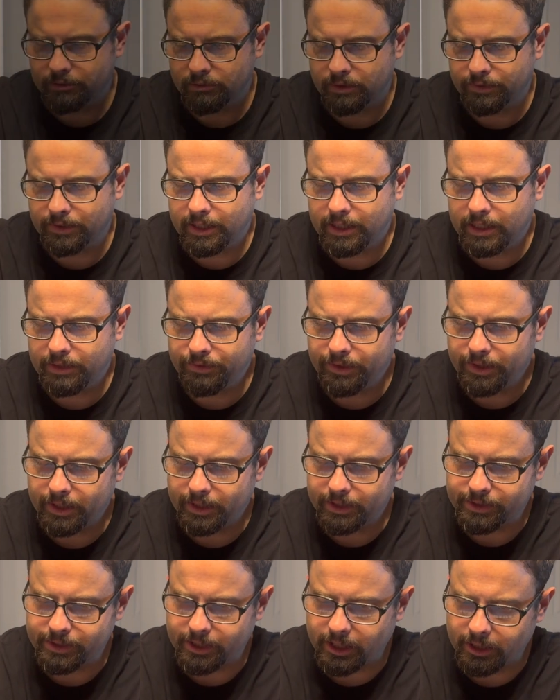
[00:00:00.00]
we've got
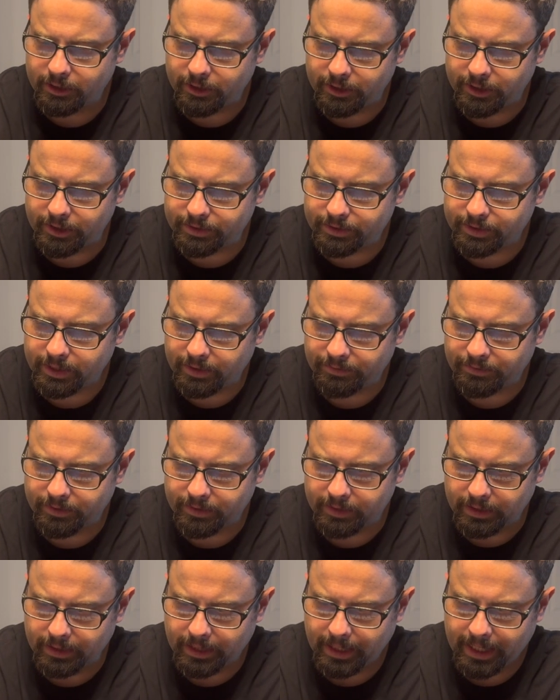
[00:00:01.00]
everything soldered except for
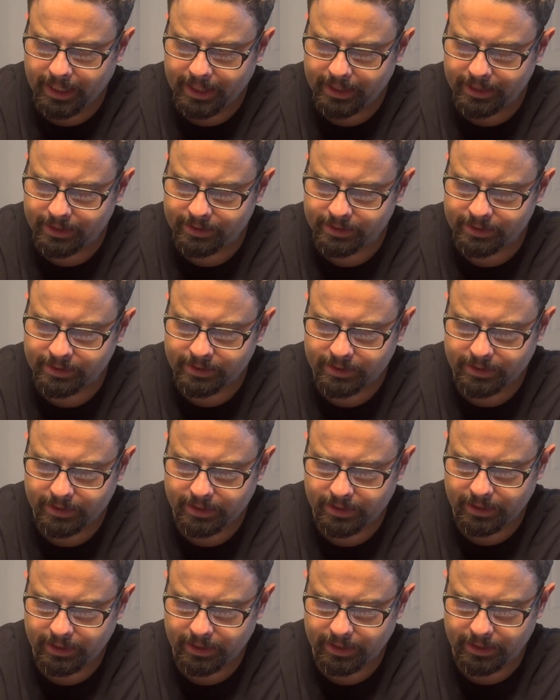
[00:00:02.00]
the lights,
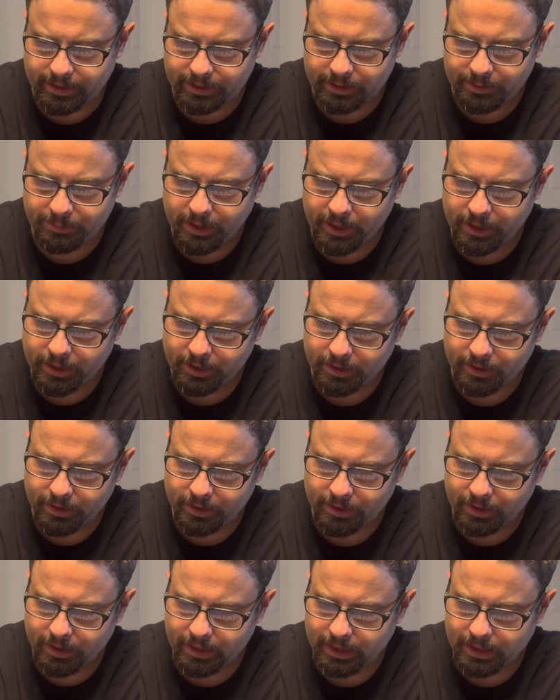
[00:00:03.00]
the speaker,